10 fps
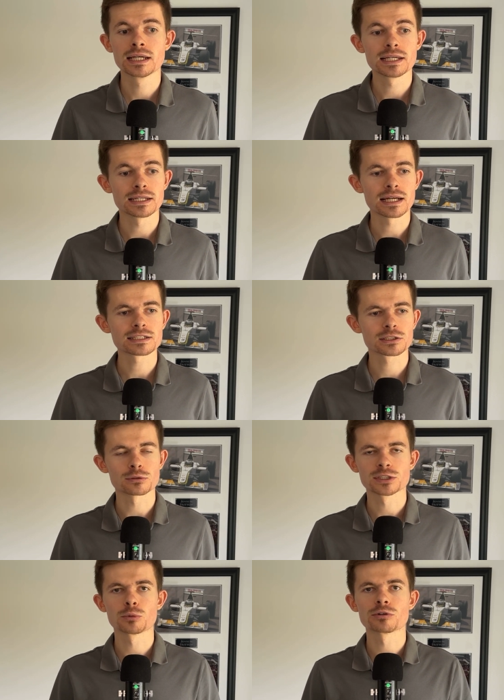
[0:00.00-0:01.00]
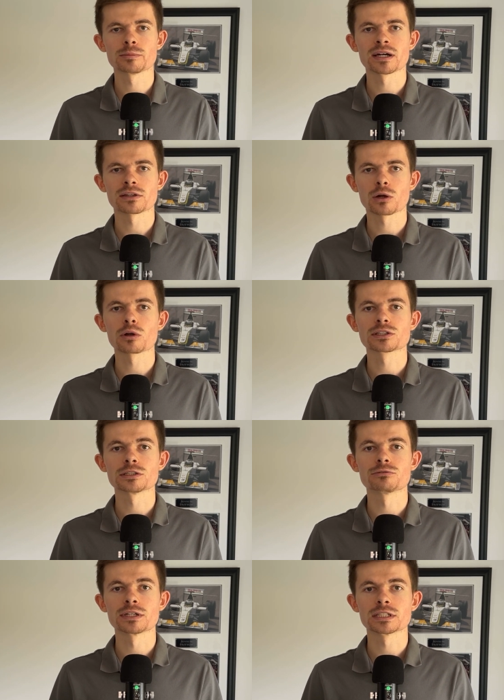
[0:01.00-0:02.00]
it has got to worry about the quality
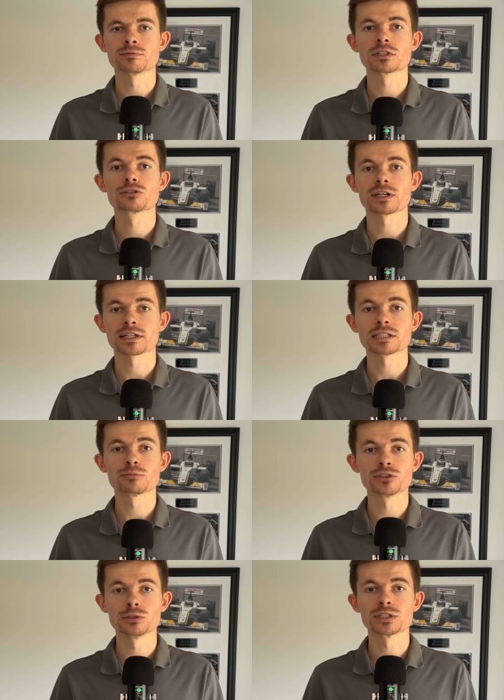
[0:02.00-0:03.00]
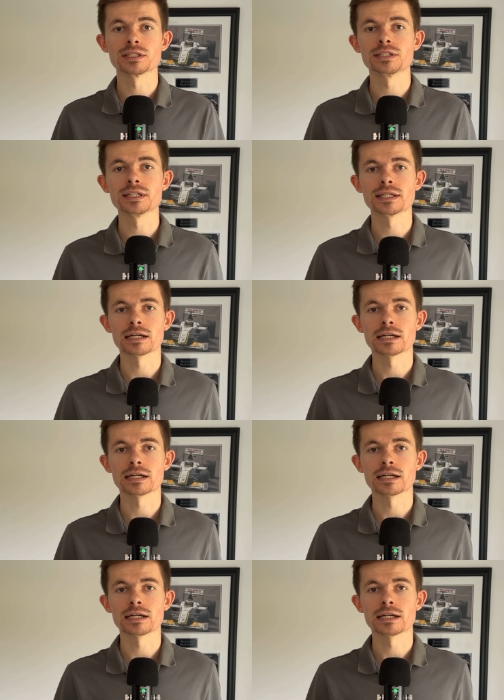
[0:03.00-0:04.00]
of racing that the track is producing year after
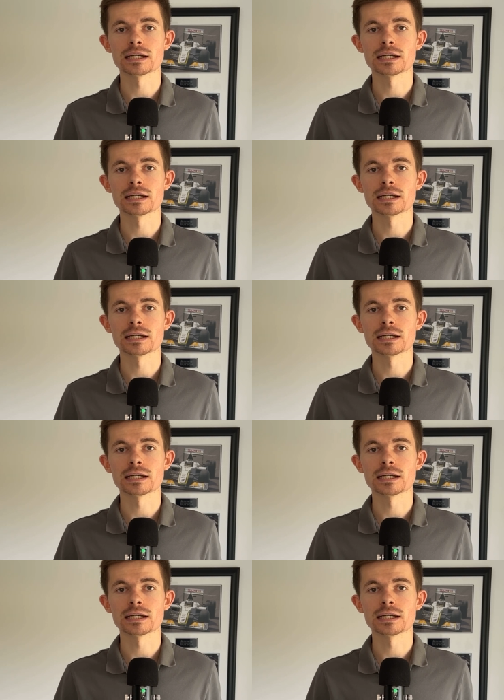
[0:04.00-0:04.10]
year,